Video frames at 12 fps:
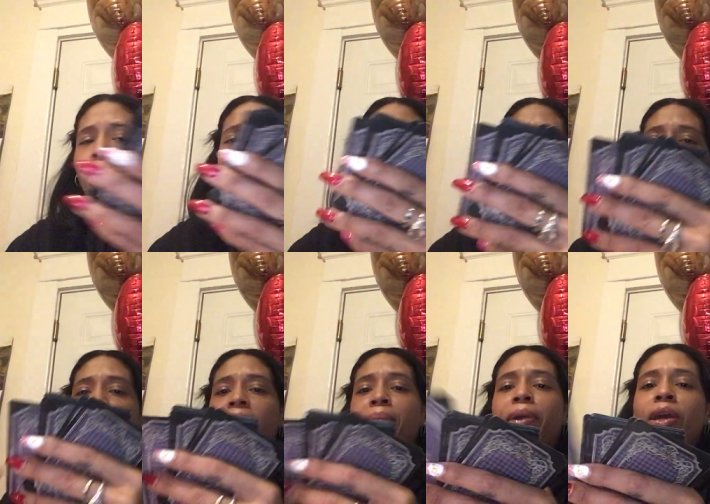with my
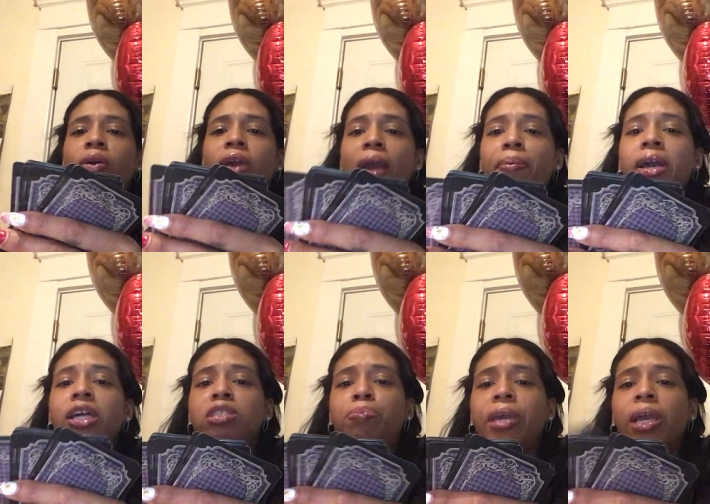baby, okay?
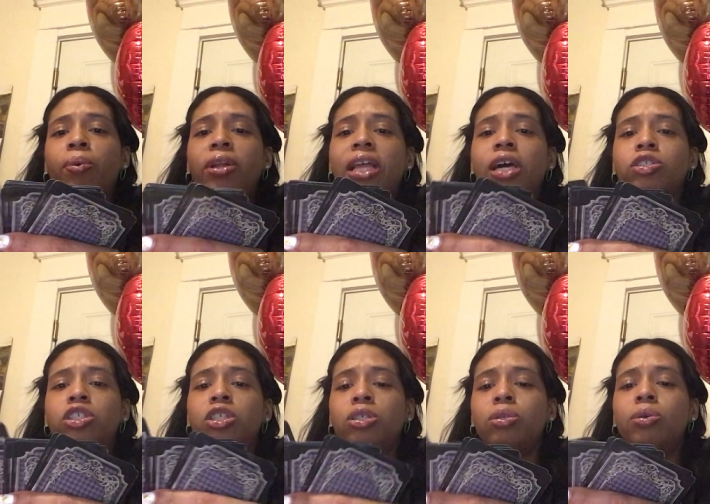Because being without
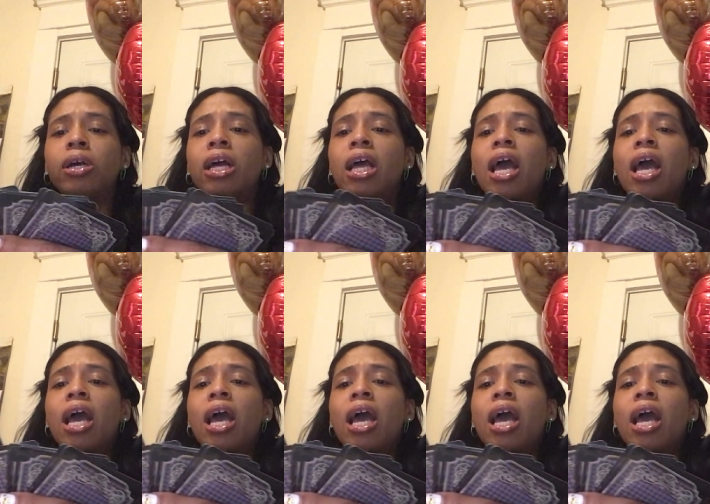you